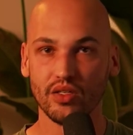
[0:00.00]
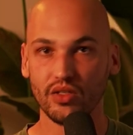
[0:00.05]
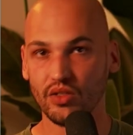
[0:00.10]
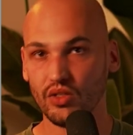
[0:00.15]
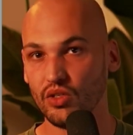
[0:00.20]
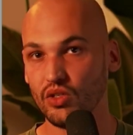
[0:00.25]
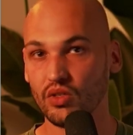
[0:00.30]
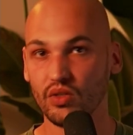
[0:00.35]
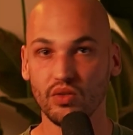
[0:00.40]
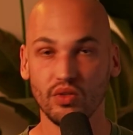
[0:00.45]

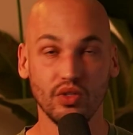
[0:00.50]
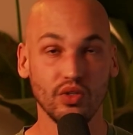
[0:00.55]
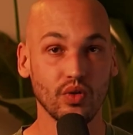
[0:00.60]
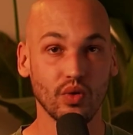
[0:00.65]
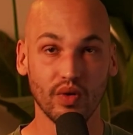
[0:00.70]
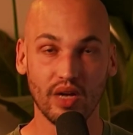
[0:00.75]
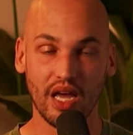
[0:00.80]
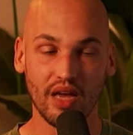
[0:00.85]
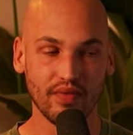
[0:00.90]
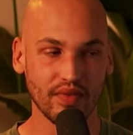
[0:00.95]
you
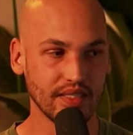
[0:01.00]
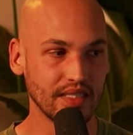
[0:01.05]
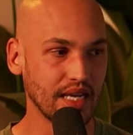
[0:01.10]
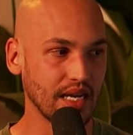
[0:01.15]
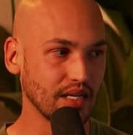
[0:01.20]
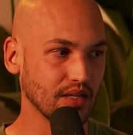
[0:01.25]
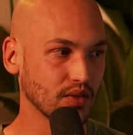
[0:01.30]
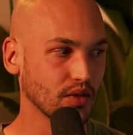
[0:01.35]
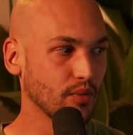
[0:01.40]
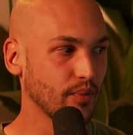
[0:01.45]
don't have a
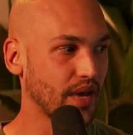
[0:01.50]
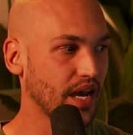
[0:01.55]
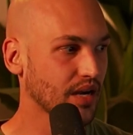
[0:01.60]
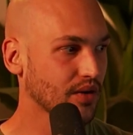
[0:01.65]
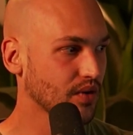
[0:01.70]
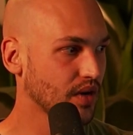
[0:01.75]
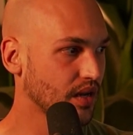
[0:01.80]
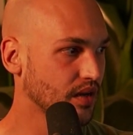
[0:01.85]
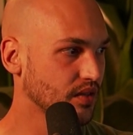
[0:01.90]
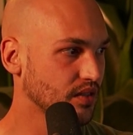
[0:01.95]
technical
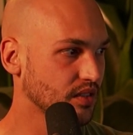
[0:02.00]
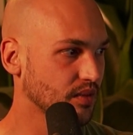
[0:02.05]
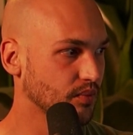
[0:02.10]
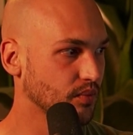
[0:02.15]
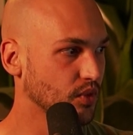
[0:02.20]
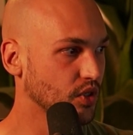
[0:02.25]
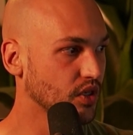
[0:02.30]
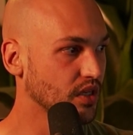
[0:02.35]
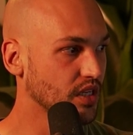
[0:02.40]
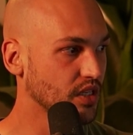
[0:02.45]
background, and some
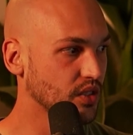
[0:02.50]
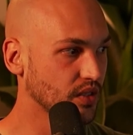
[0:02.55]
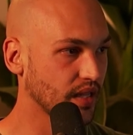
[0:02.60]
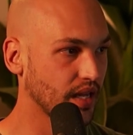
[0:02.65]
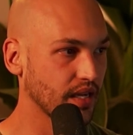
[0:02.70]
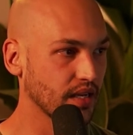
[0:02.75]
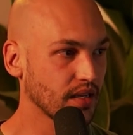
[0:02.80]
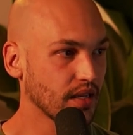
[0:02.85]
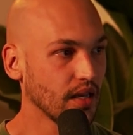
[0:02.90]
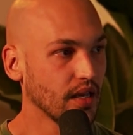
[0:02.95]
goodies
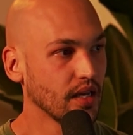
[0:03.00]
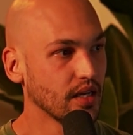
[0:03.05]
like